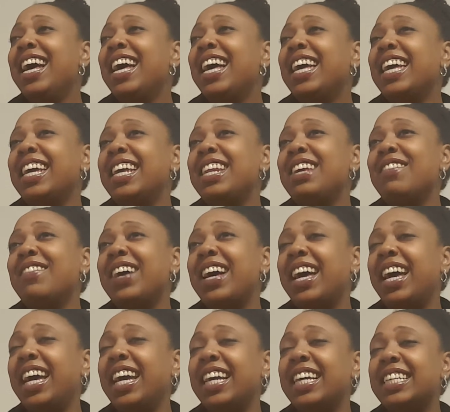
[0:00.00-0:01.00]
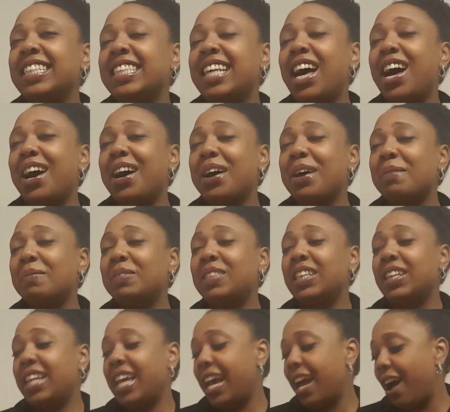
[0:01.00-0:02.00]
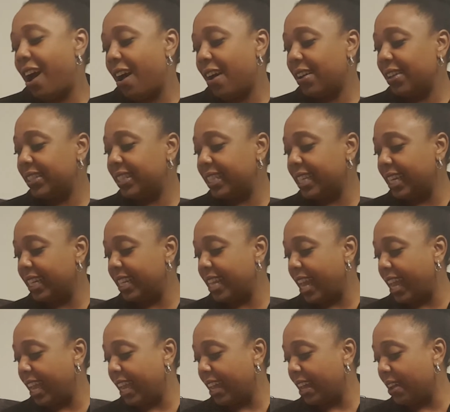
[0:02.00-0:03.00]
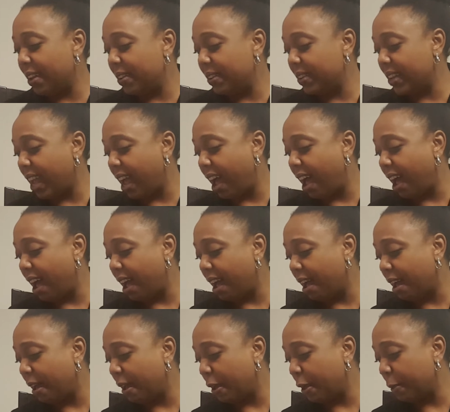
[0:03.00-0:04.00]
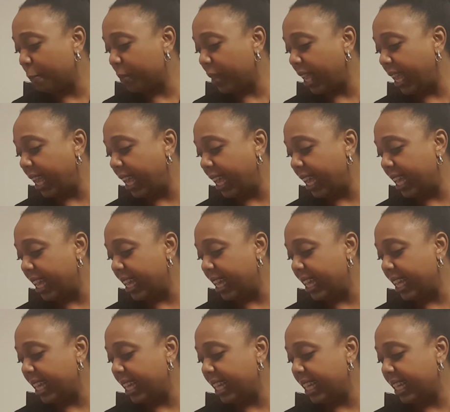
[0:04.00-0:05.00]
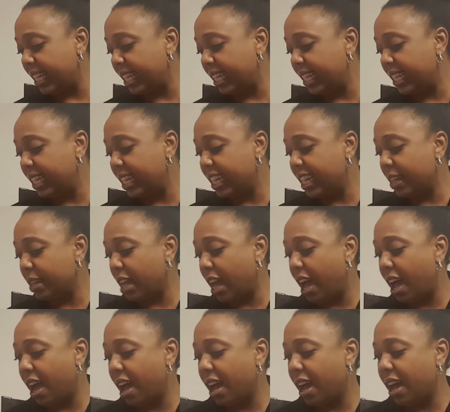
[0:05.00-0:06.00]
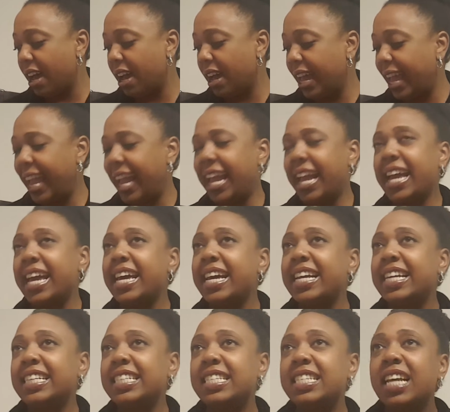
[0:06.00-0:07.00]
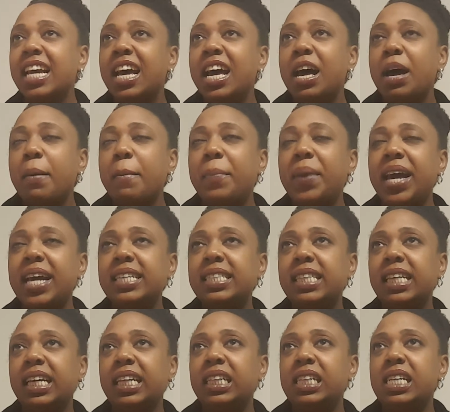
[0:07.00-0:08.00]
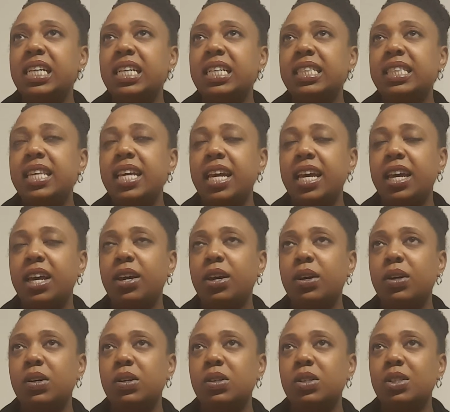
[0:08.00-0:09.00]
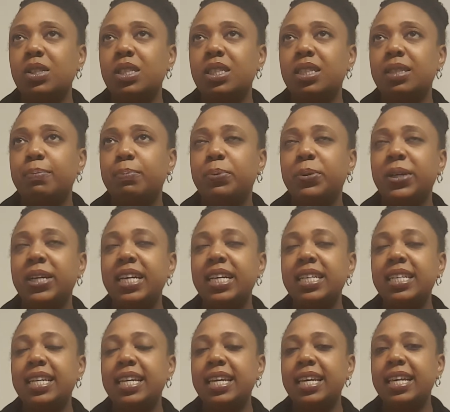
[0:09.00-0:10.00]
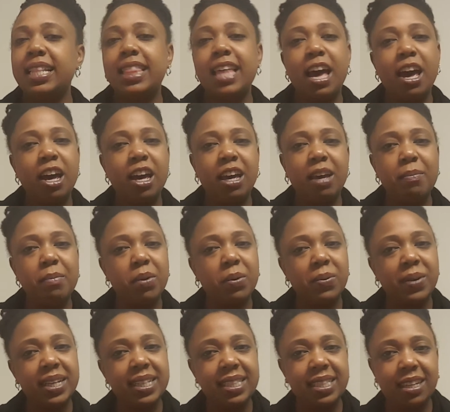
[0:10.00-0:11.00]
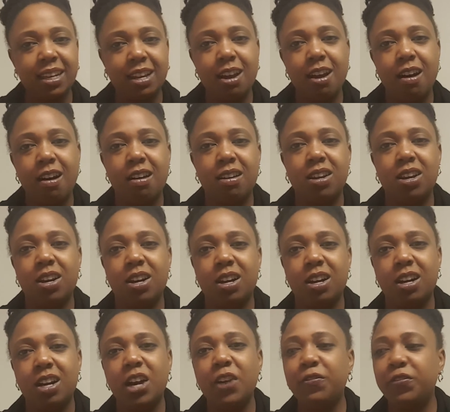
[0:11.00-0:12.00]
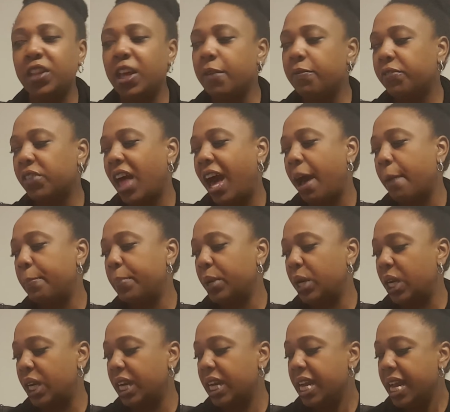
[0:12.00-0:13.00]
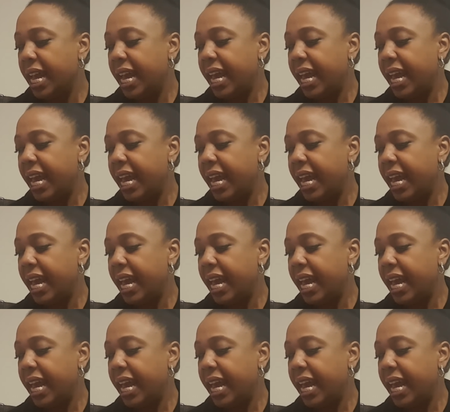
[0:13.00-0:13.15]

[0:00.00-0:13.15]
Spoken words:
Anyways, so they all sit down, and Ange basically tells Brittany that Marissa called her a flip-flopper